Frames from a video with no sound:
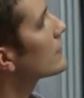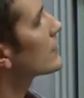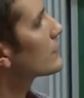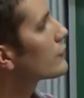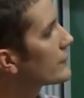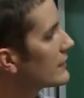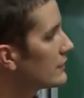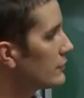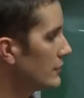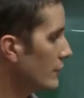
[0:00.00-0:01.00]
you can prove that
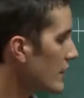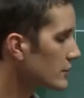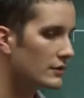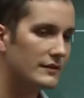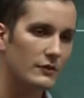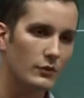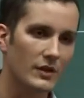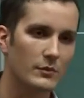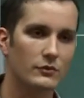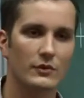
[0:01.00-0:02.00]
it's unirational that way,
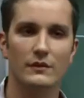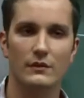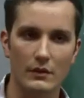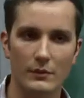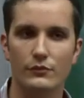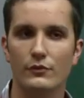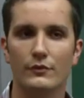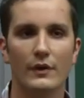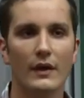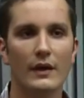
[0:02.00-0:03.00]
but you can certainly
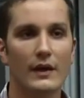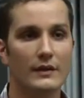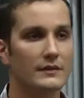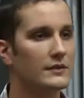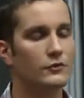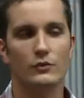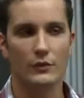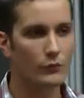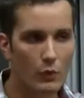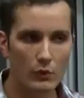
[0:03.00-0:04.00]
prove that it's
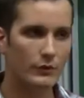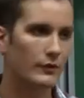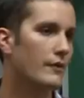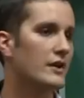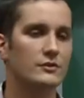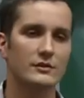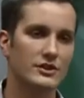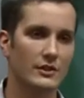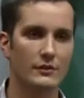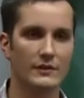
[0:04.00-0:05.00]
uniruled or rationally
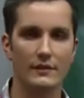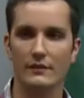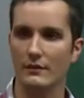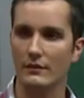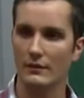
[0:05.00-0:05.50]
chain connected.